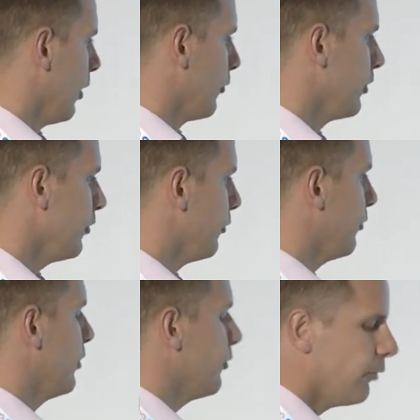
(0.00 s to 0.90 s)
So this
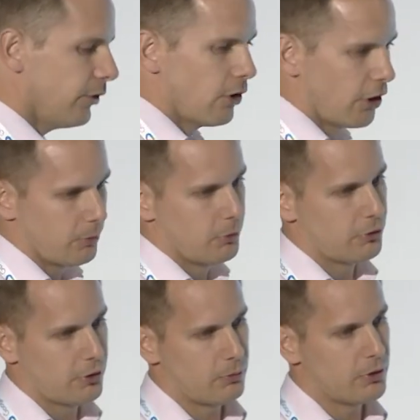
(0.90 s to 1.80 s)
is the argument
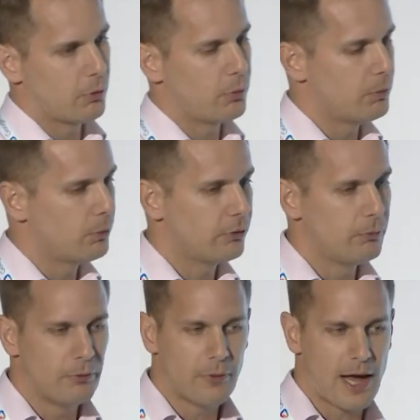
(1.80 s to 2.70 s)
that
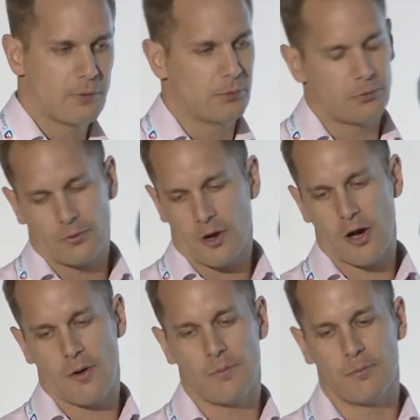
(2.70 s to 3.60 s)
we've had with
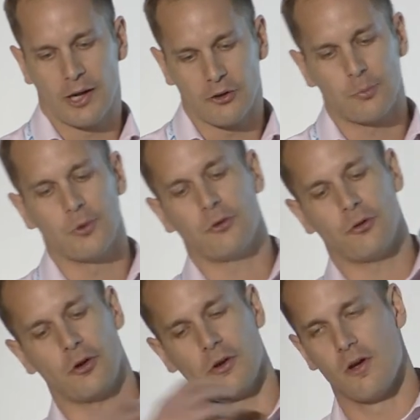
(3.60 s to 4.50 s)
management
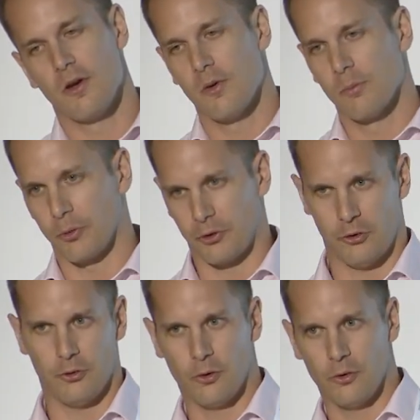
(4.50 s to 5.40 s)
to
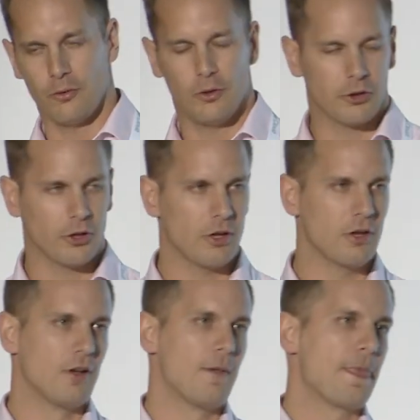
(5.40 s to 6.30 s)
procure Looker,
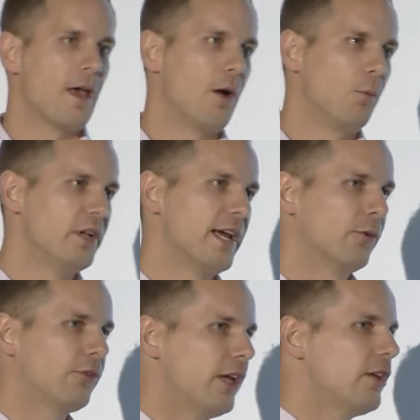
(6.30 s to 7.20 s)
and we're now
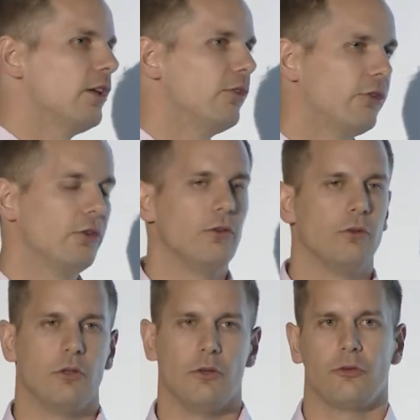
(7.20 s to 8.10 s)
taking to
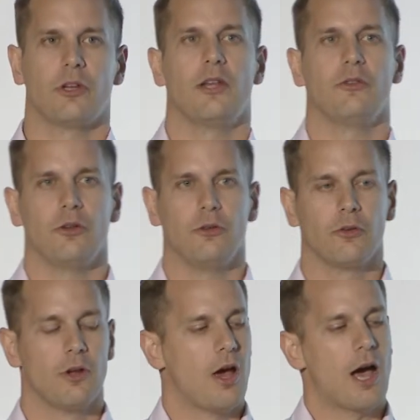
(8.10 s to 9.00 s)
use cases,
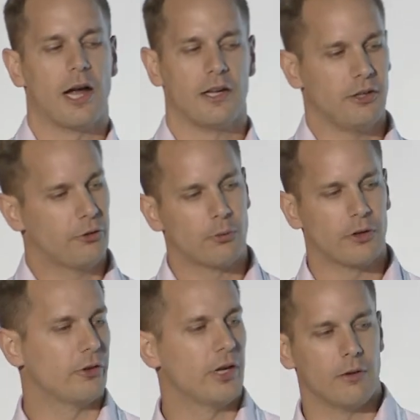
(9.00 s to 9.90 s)
and it is
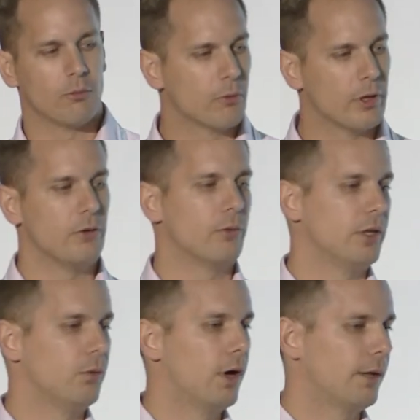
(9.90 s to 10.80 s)
resonating really, really
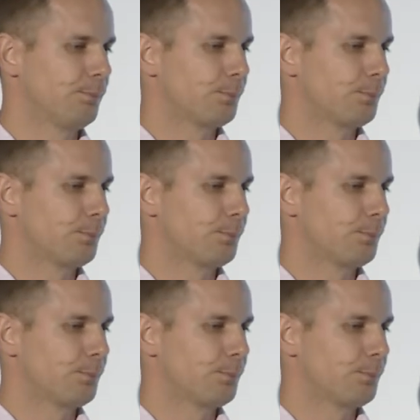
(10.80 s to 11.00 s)
well.